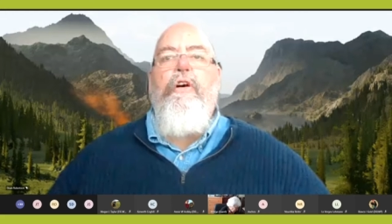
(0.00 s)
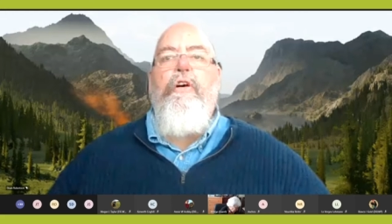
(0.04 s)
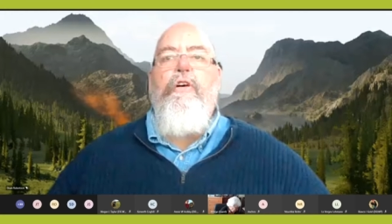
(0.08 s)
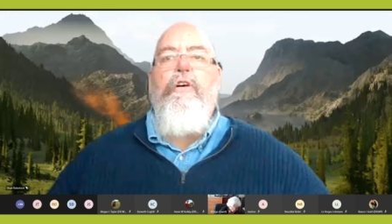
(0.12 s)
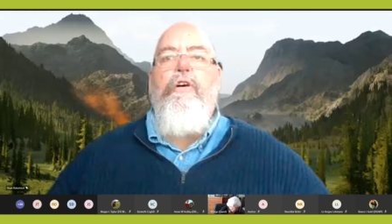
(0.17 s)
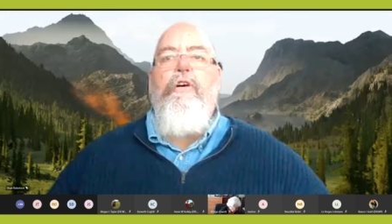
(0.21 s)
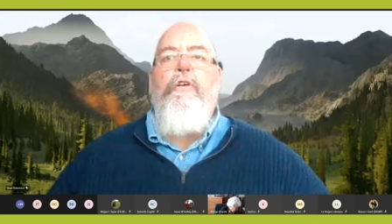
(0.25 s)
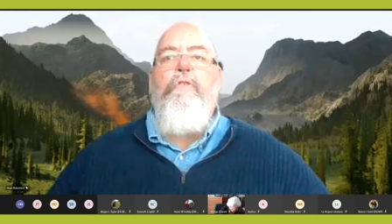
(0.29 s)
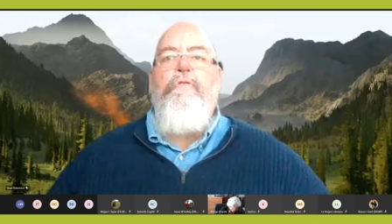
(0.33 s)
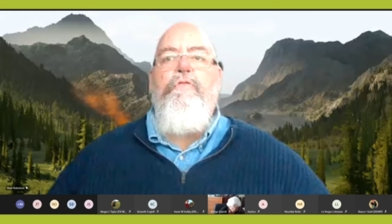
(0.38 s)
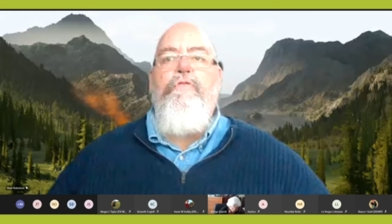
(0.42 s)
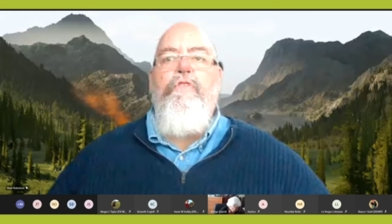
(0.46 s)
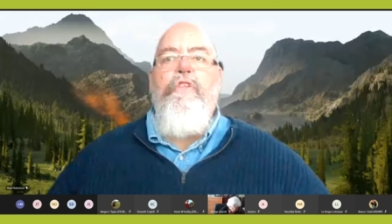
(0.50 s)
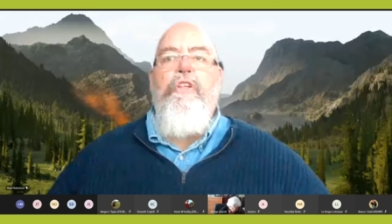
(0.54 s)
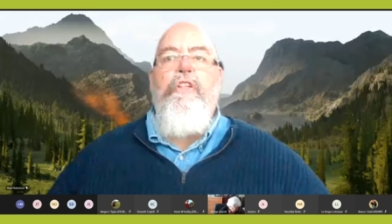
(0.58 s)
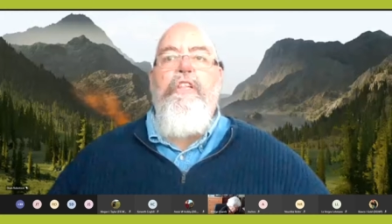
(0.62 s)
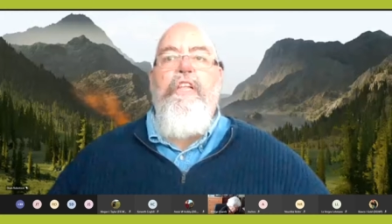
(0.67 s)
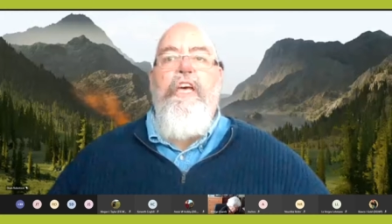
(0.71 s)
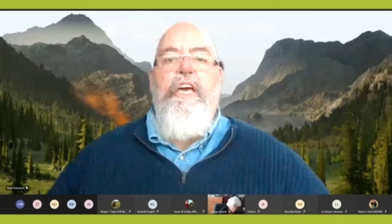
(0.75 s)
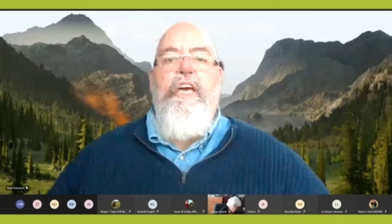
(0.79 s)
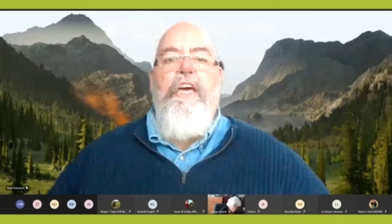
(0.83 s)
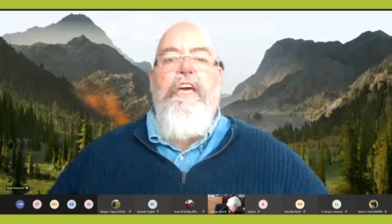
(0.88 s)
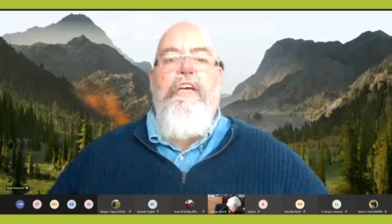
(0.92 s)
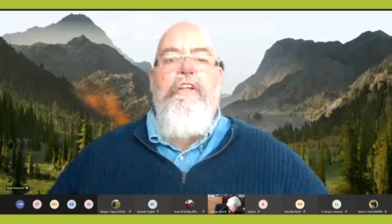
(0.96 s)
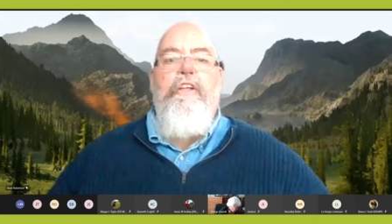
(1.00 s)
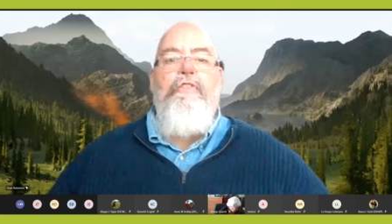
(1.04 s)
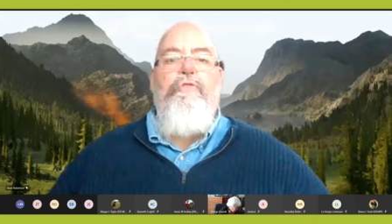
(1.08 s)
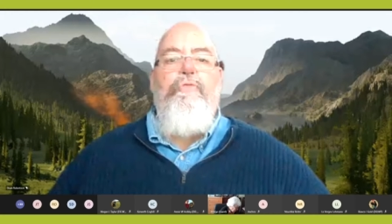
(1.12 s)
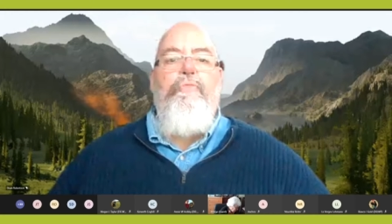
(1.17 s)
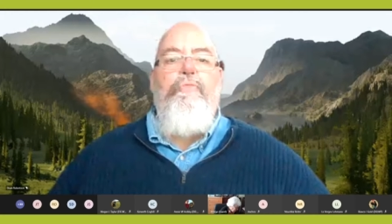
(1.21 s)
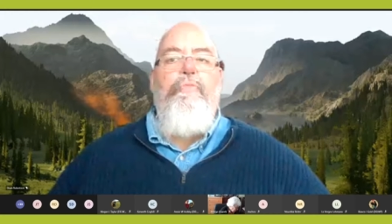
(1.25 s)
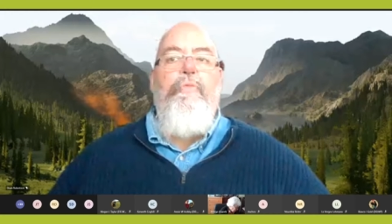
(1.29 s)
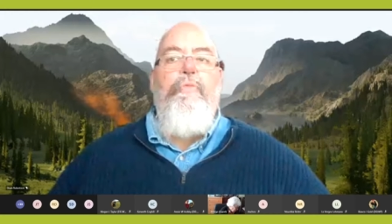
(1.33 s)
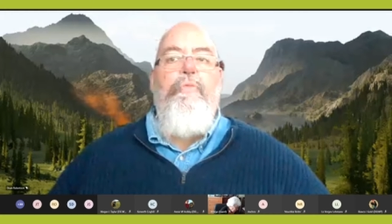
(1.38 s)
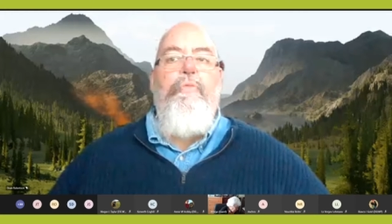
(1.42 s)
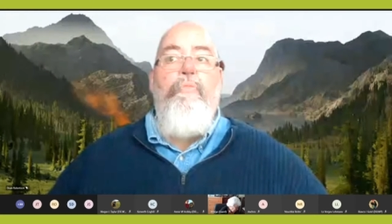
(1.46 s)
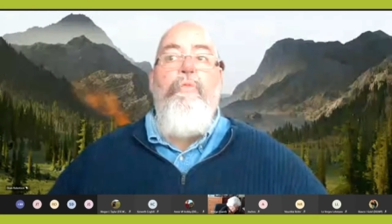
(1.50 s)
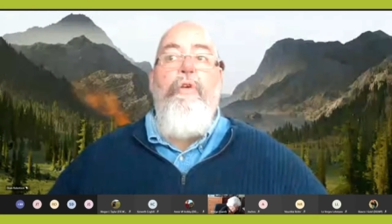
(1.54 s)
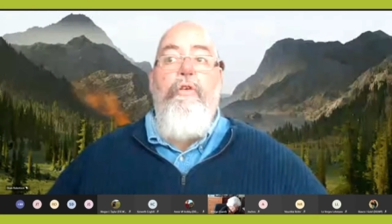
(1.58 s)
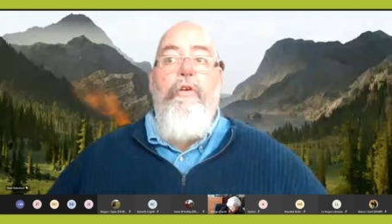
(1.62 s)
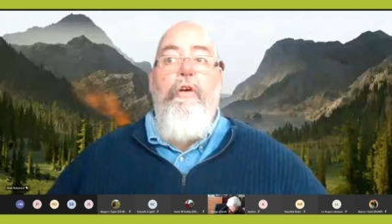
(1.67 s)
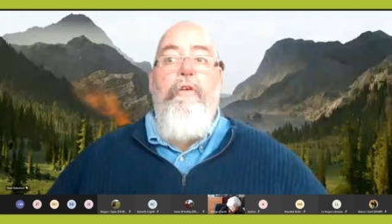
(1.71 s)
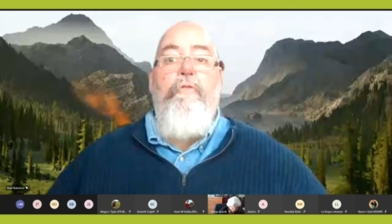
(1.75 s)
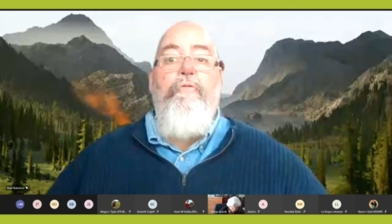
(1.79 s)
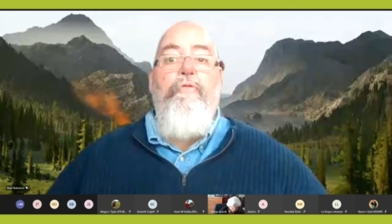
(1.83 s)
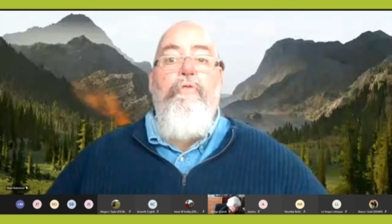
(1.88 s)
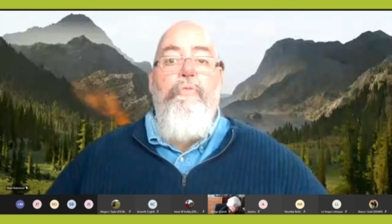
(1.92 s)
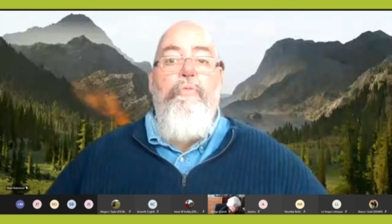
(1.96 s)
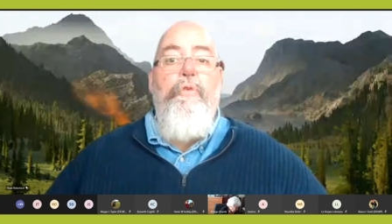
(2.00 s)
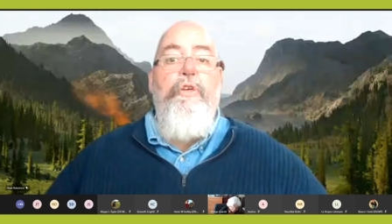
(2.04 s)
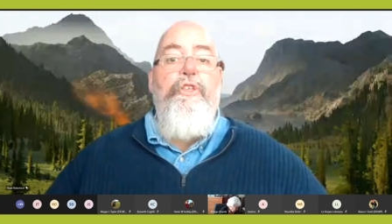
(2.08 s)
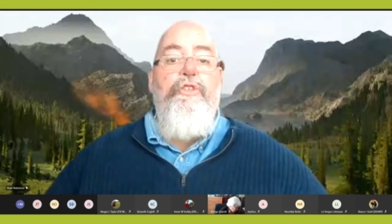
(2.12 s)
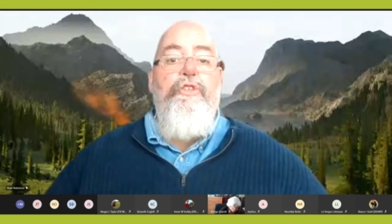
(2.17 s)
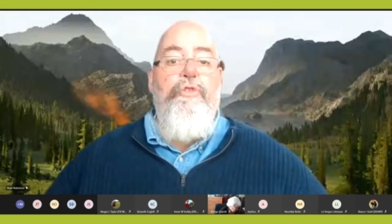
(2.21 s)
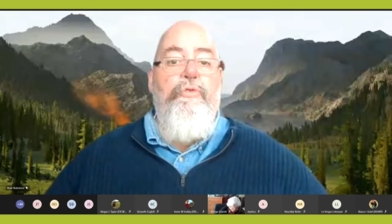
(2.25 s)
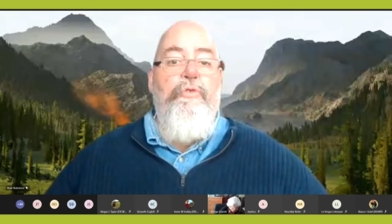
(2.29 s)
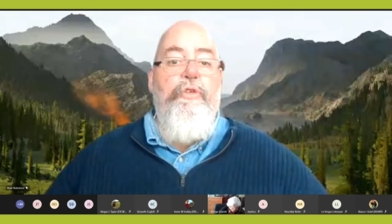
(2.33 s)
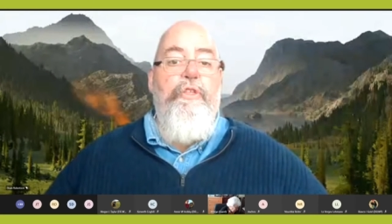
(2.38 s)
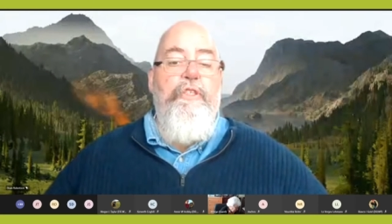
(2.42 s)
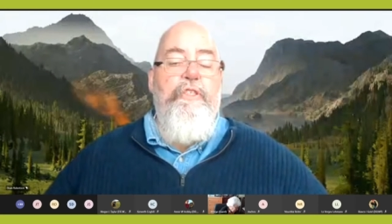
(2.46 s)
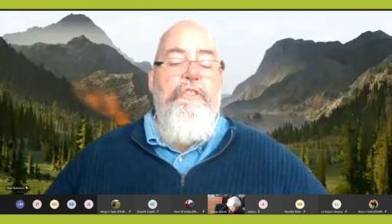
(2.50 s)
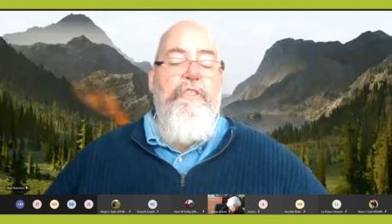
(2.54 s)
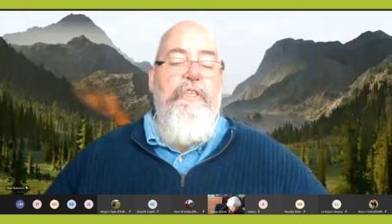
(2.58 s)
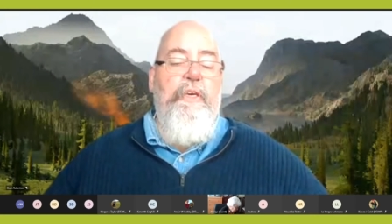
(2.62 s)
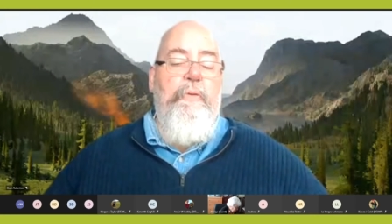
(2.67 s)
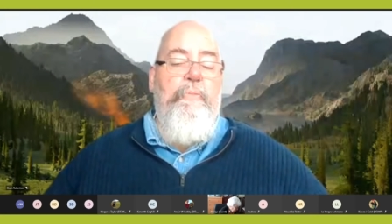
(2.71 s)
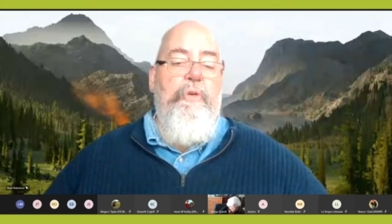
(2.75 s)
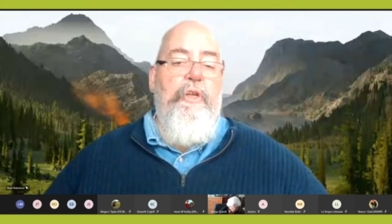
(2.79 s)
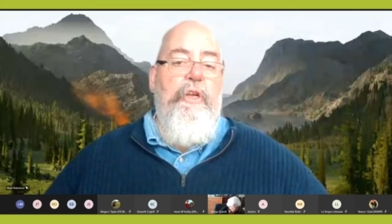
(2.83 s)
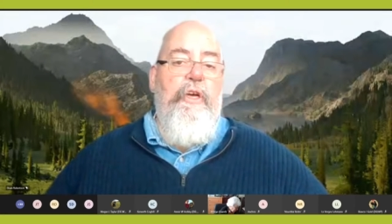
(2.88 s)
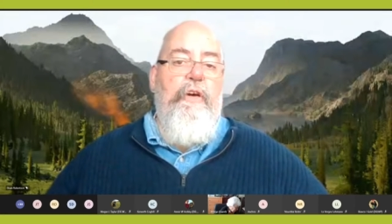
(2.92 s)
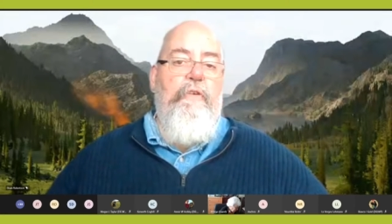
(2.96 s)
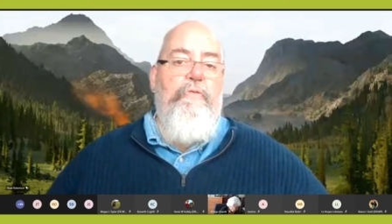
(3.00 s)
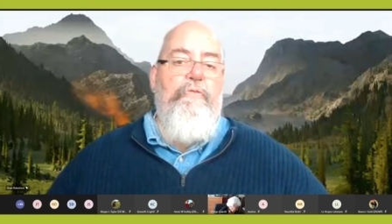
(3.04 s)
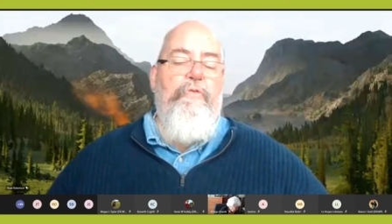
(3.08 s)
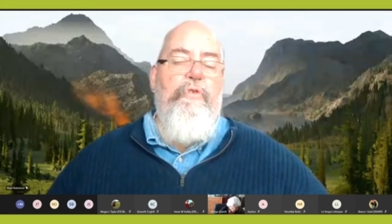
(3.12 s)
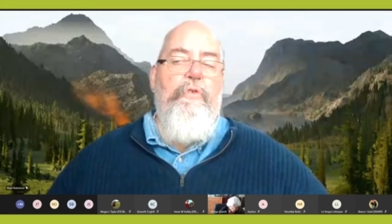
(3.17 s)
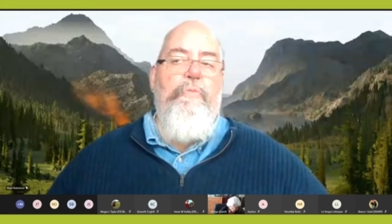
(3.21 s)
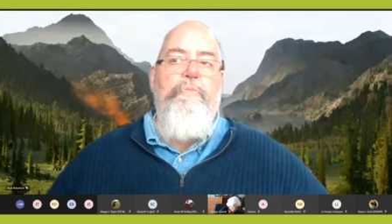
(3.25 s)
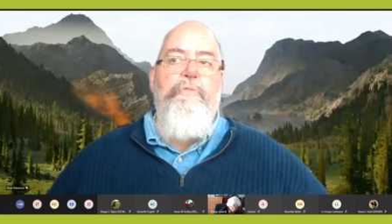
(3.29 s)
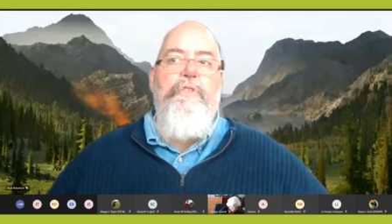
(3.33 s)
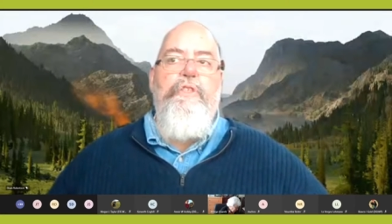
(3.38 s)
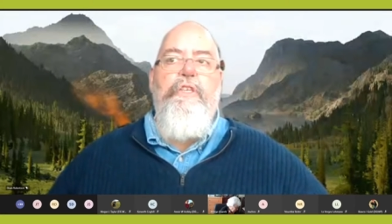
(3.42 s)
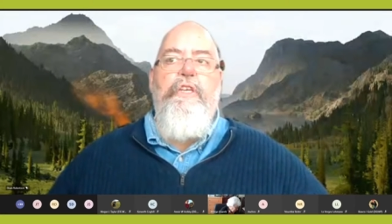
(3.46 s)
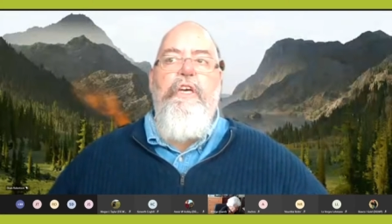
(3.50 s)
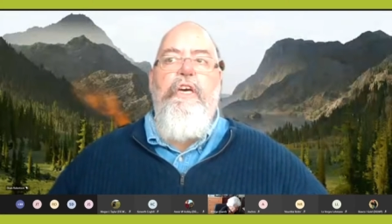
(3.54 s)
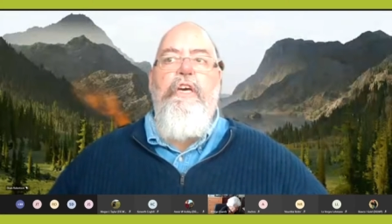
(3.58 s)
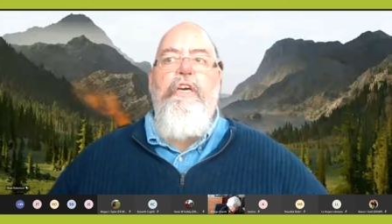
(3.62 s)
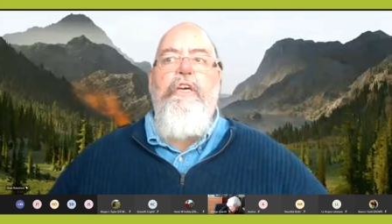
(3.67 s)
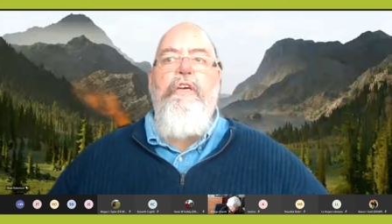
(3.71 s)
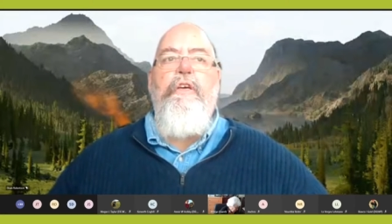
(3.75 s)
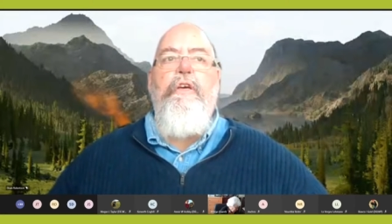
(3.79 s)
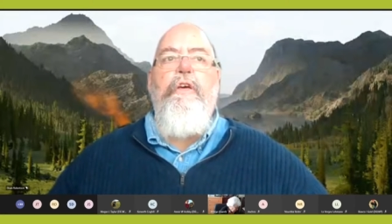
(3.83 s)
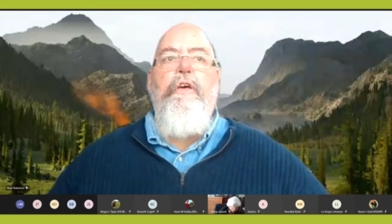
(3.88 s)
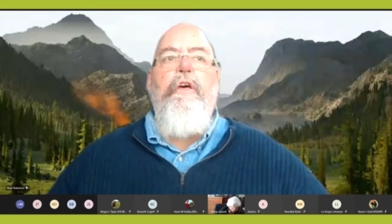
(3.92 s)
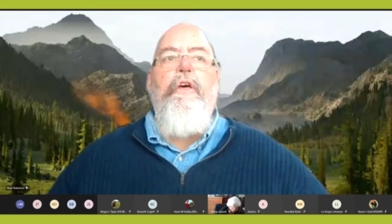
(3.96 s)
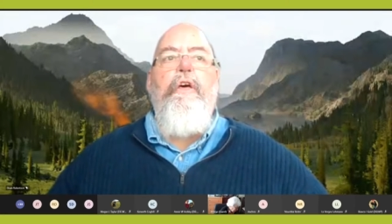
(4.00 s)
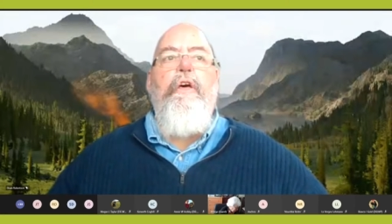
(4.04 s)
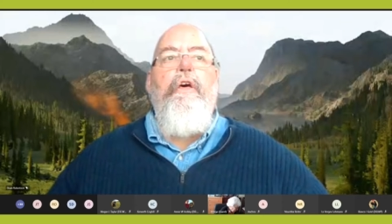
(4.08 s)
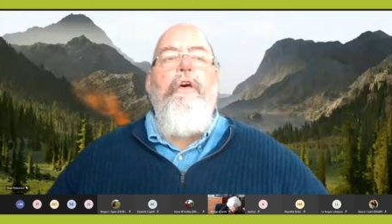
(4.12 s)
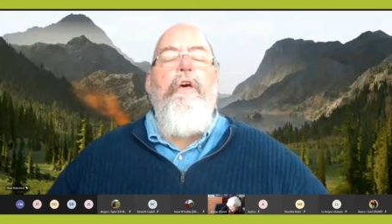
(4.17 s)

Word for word: of, of the land where, wherever we join the seminar from today.